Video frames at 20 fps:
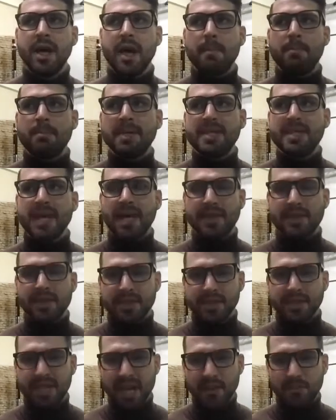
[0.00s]

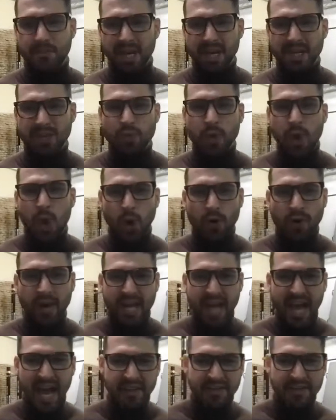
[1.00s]
misunderstand, because we
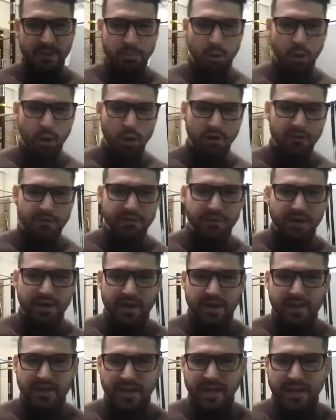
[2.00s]
already had the pull
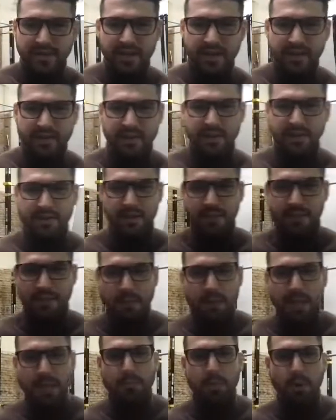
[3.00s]
of the
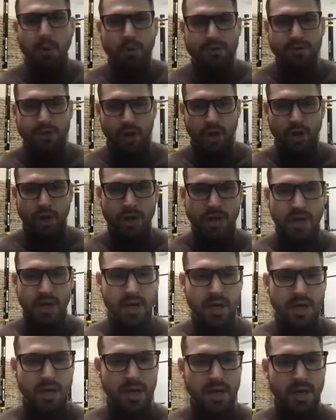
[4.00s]
big pull talk
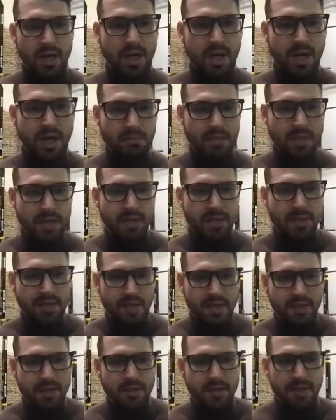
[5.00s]

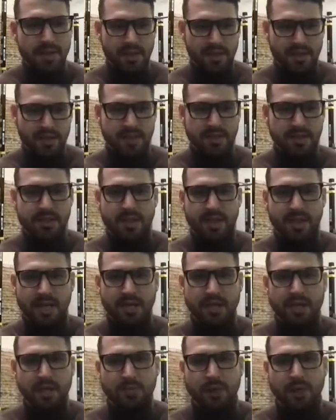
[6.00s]
in this
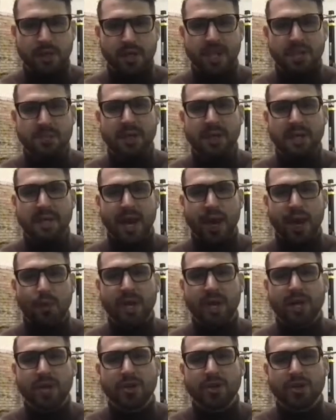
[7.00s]
podcast, but now
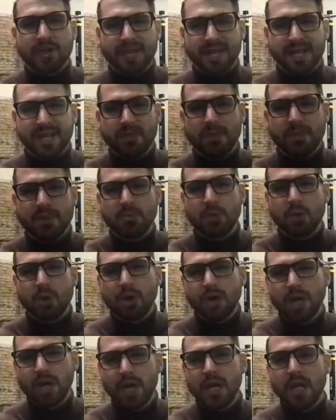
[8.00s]
we are going a little bit
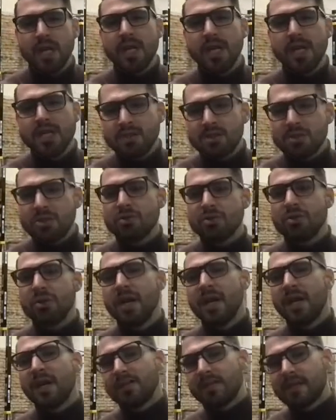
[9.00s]
more into
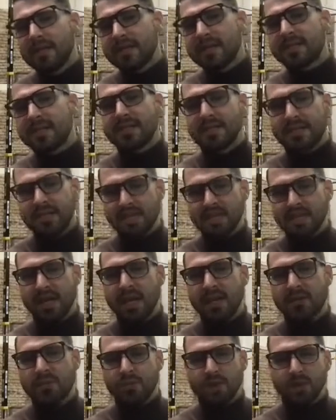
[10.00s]
this
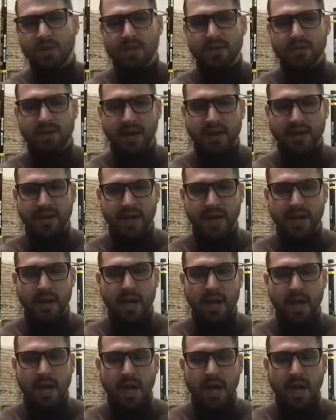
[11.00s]
detailed work right there.